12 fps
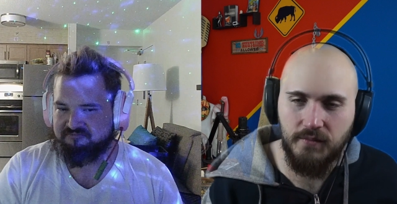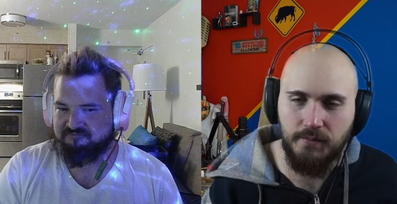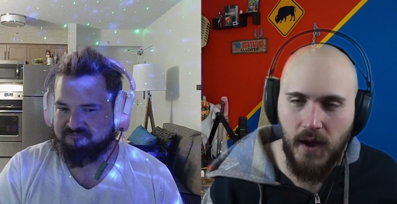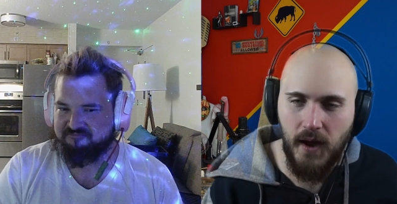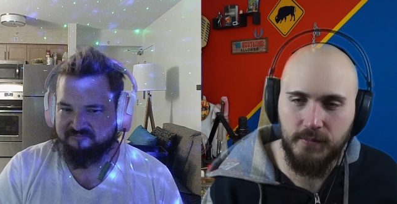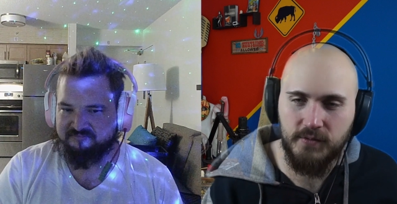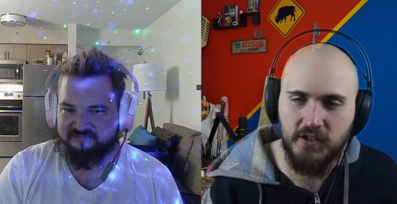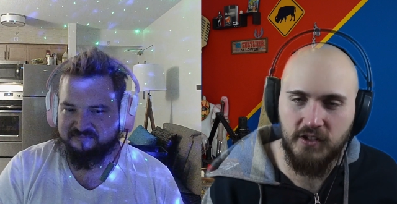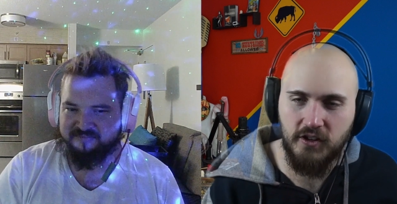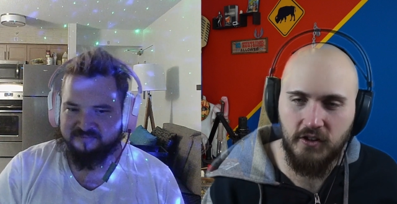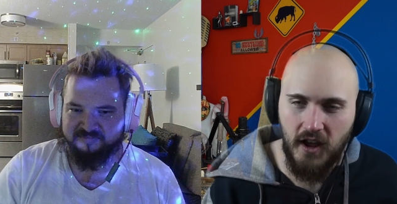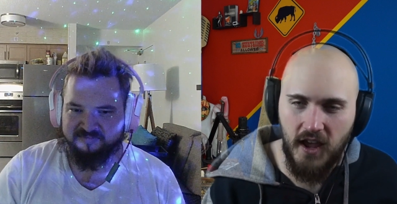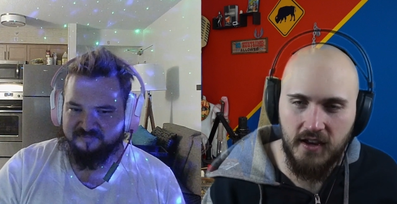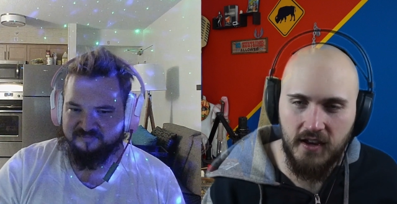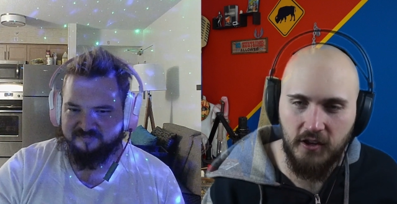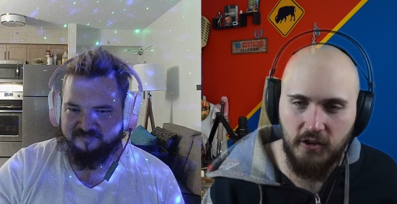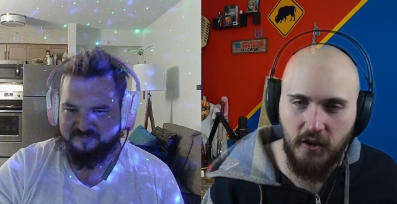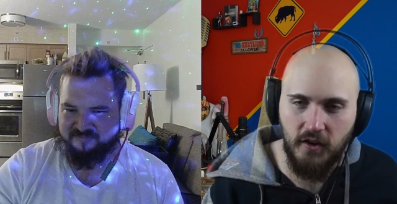Speaker 1: pops into your head, and
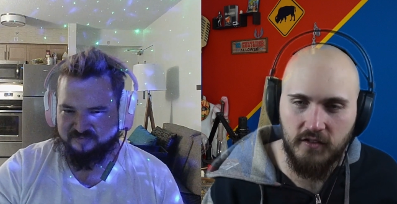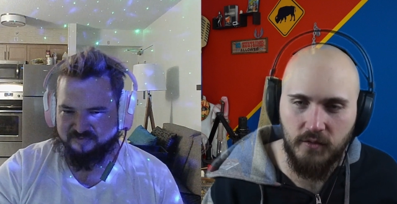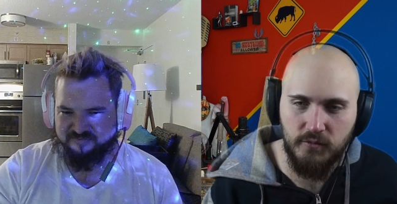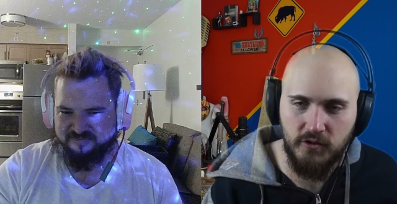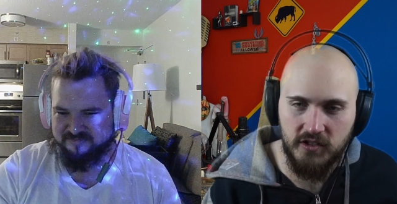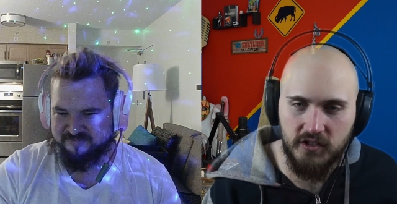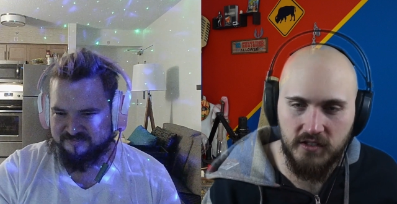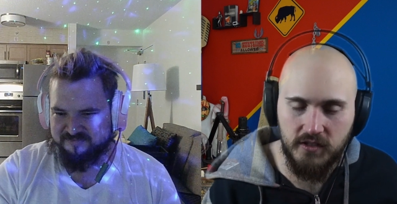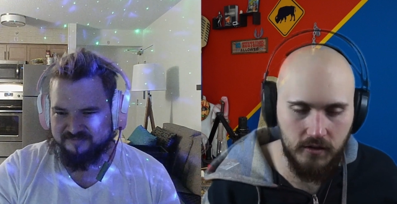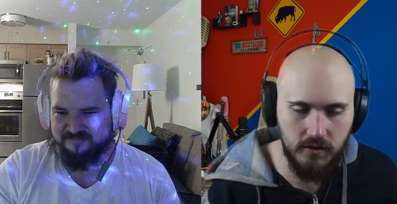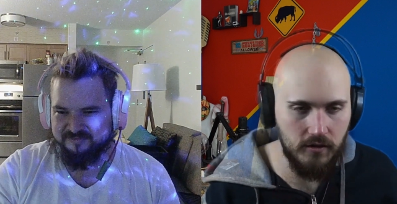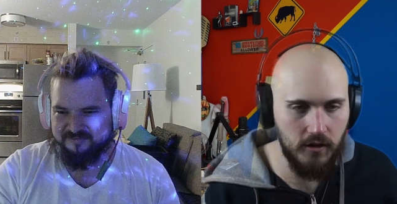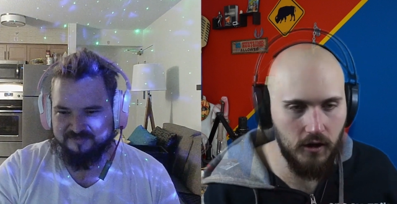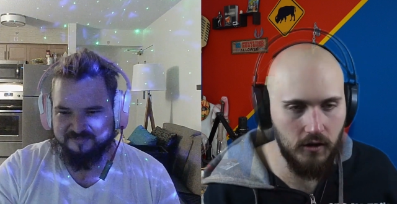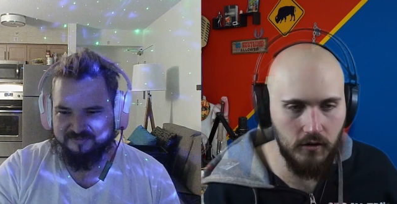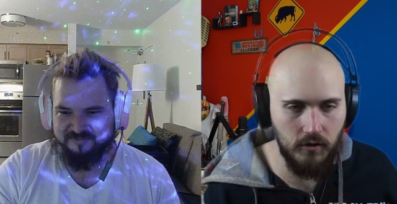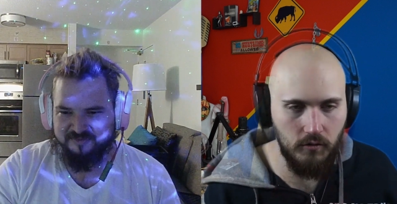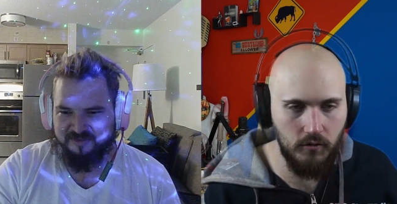you have to just
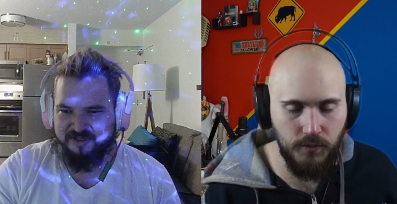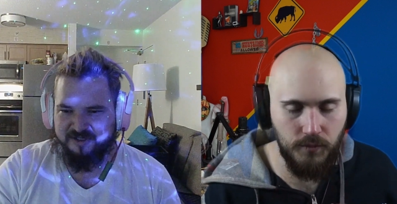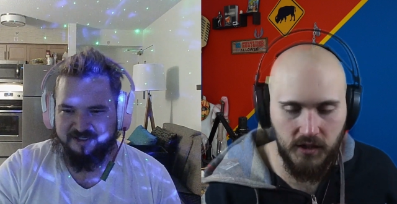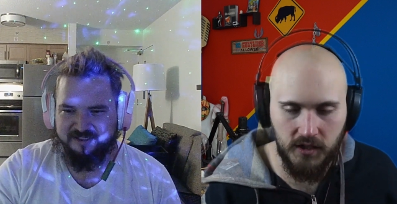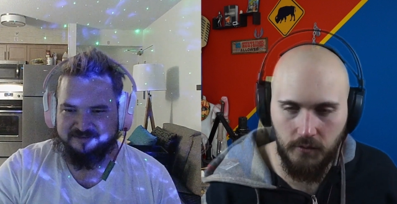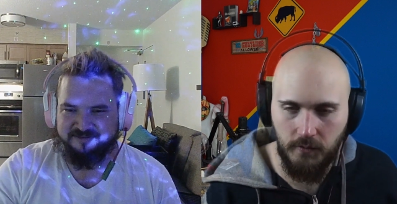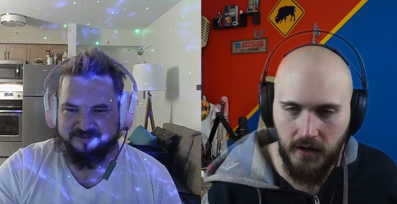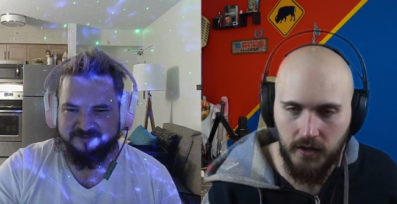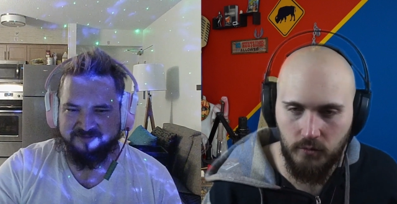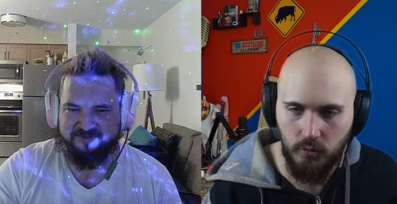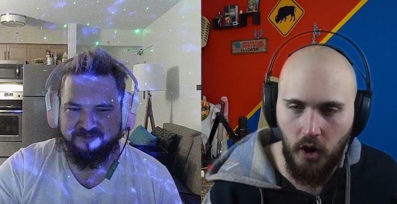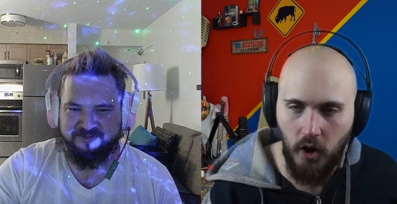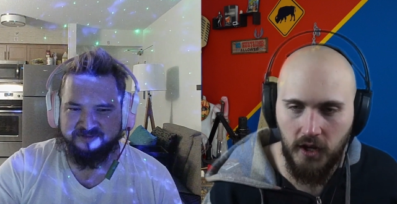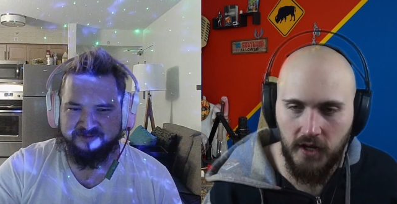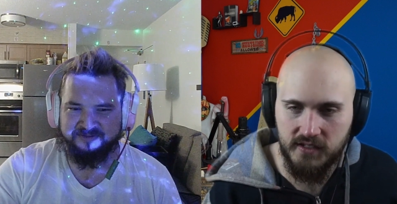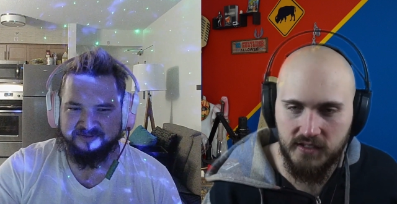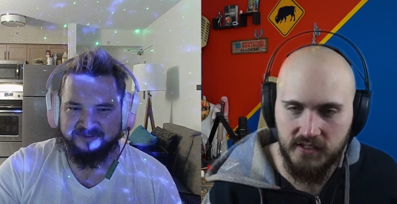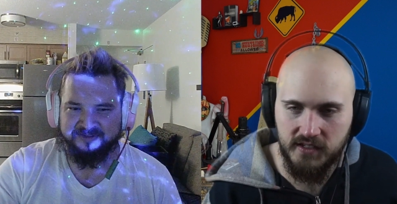know. No, no I, matter what, it
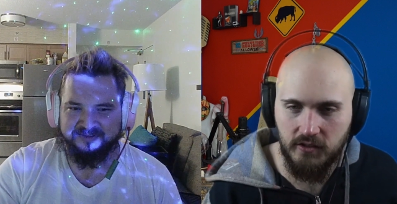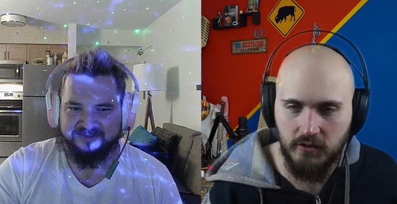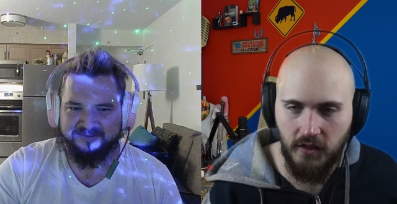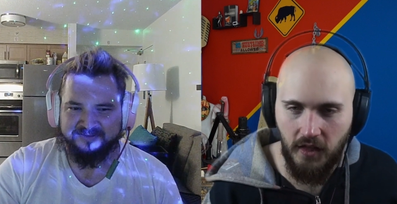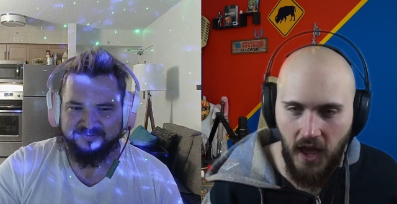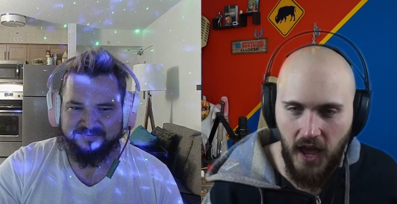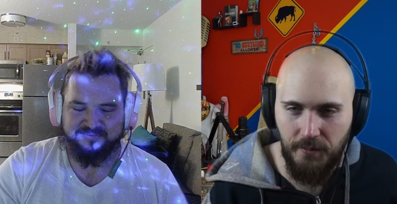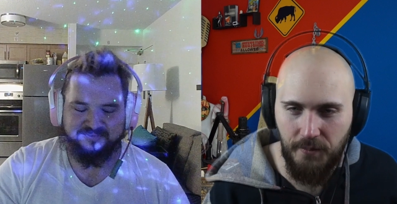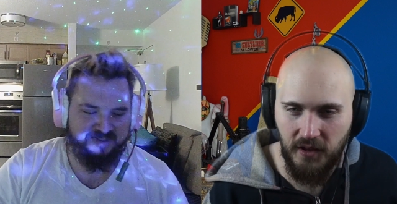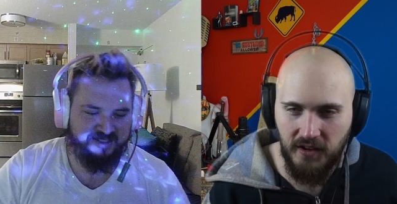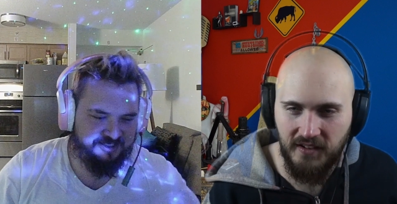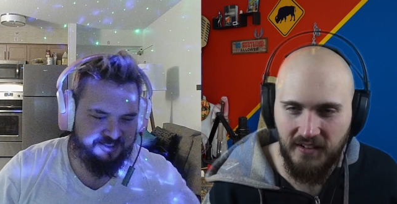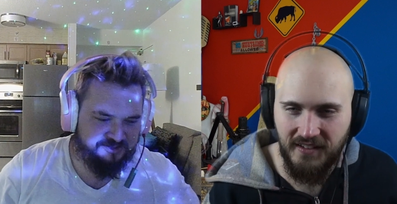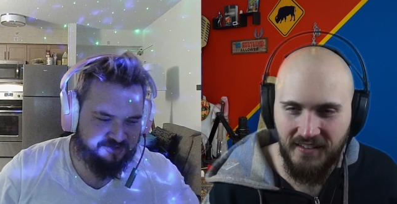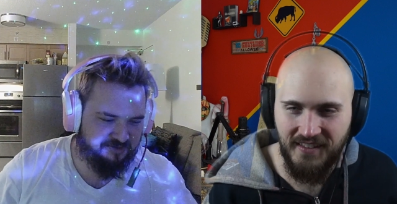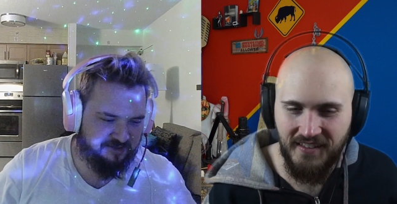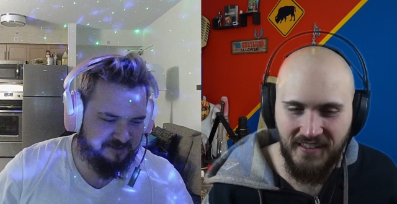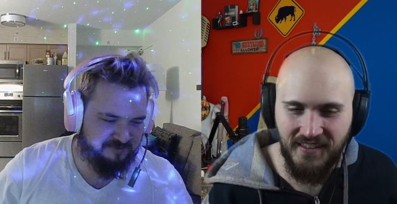still happened.
Speaker 2: I can
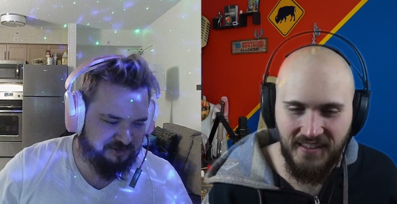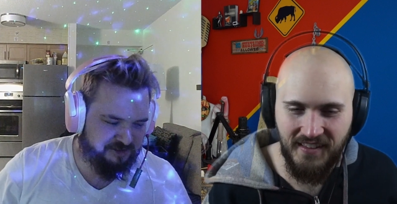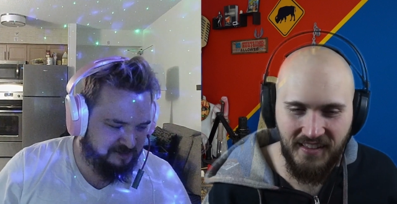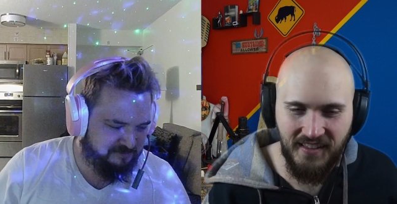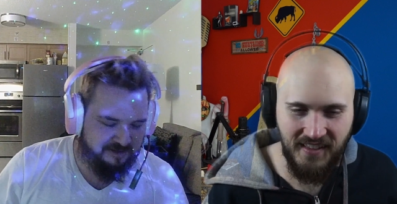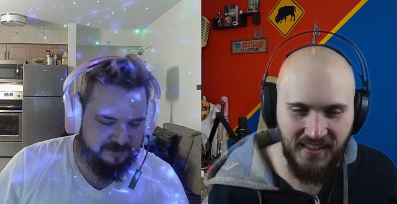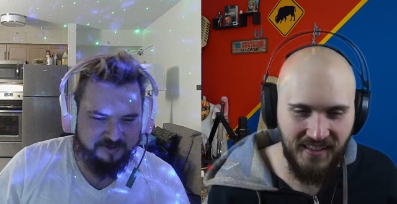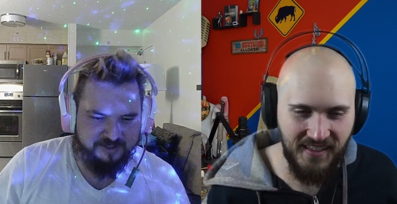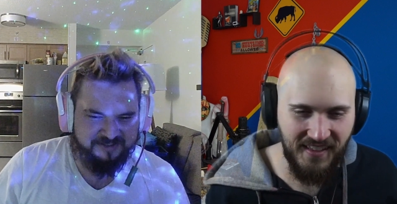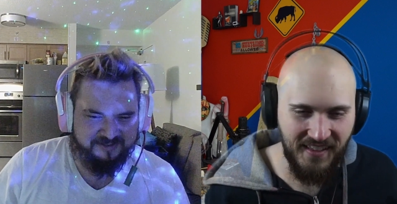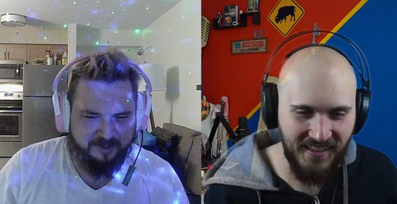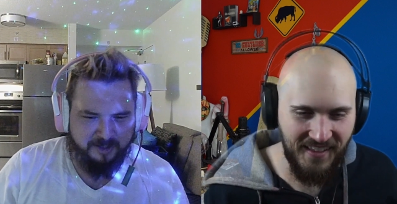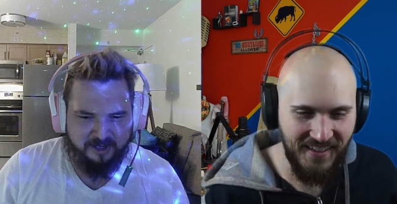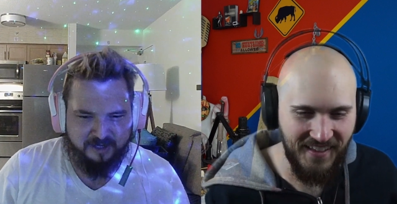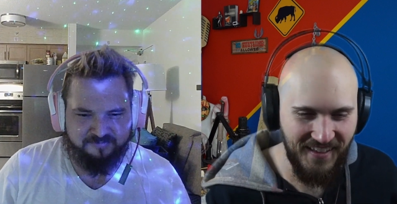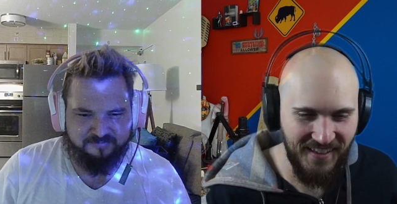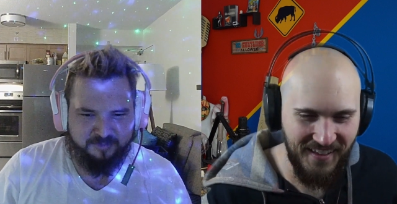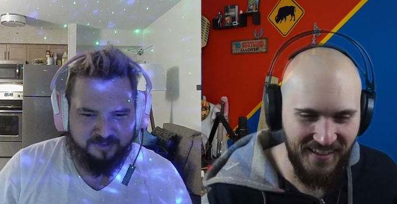straight up shut memories
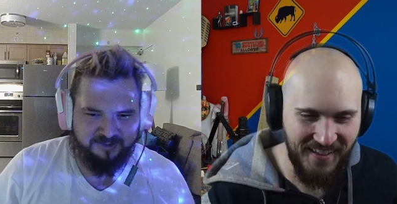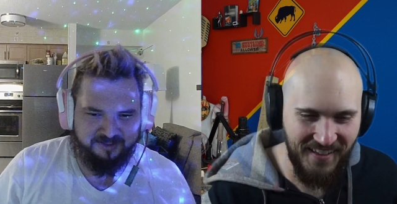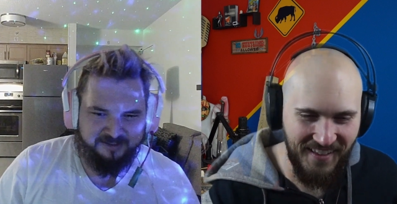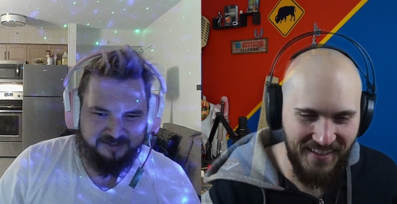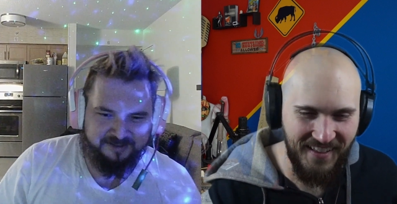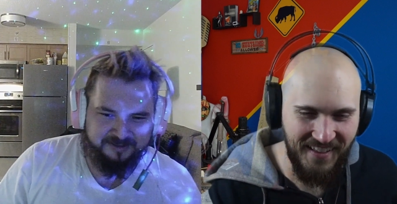off, buddy.